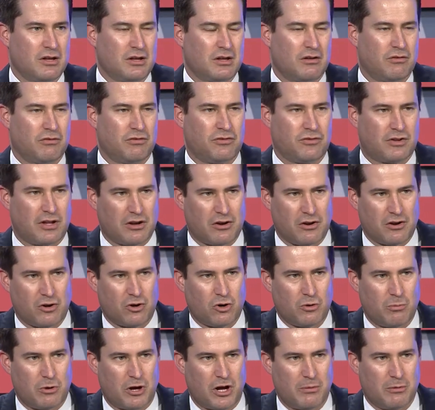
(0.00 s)
of Senator
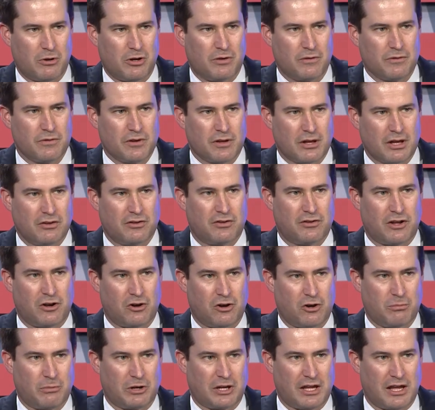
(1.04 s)
Obama and
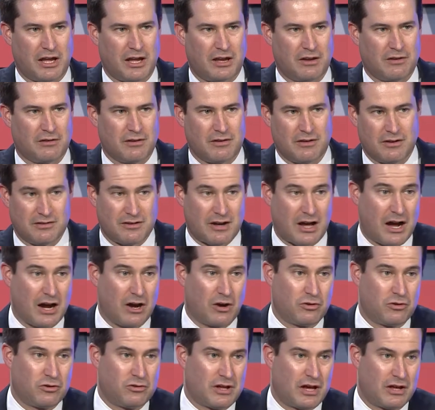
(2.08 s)
Senator McCain in the entire
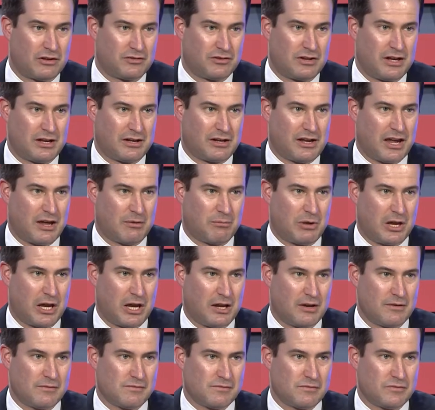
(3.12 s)
2008 campaign.
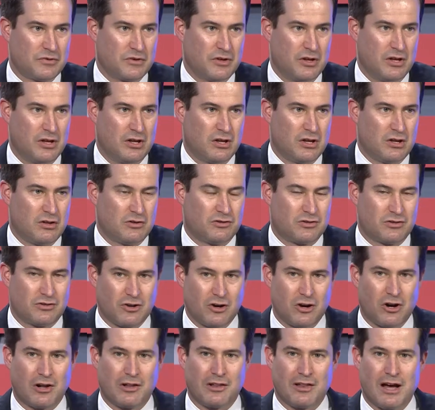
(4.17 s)
So
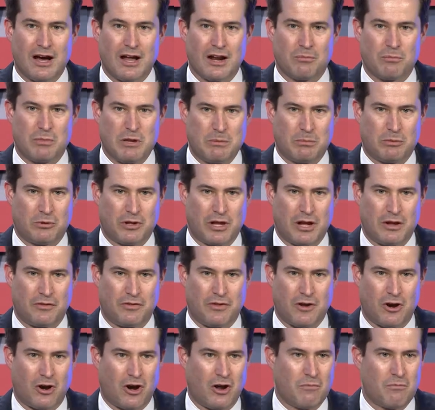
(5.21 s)
there are a lot of people out
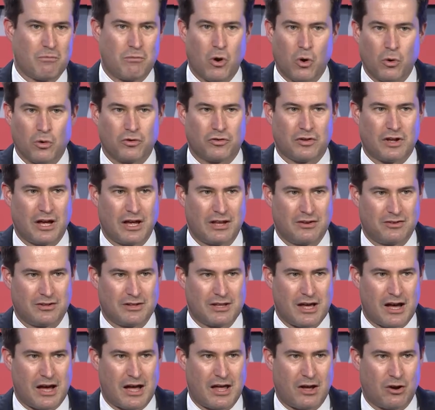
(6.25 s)
there on both sides of the
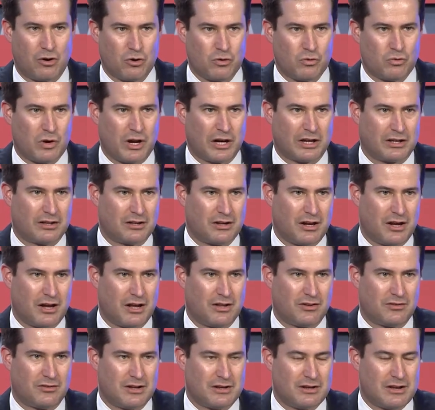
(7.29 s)
aisle who recognize
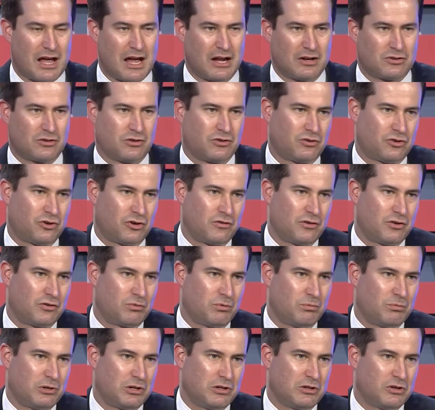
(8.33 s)
that national service
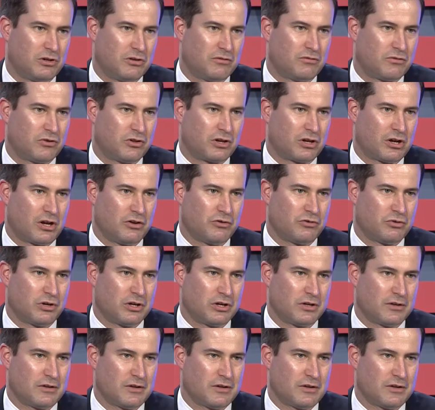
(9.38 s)
would be good for the country.